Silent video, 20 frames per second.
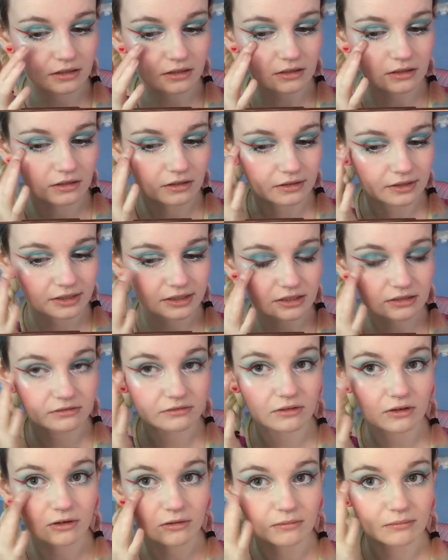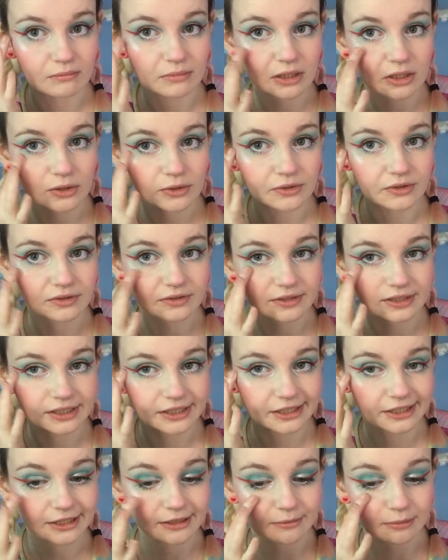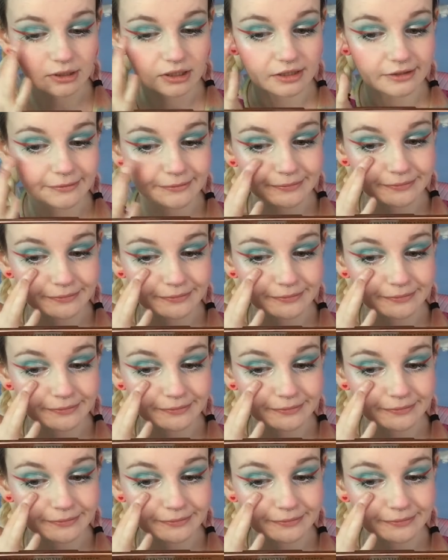Oh, it's the wrong blue really, but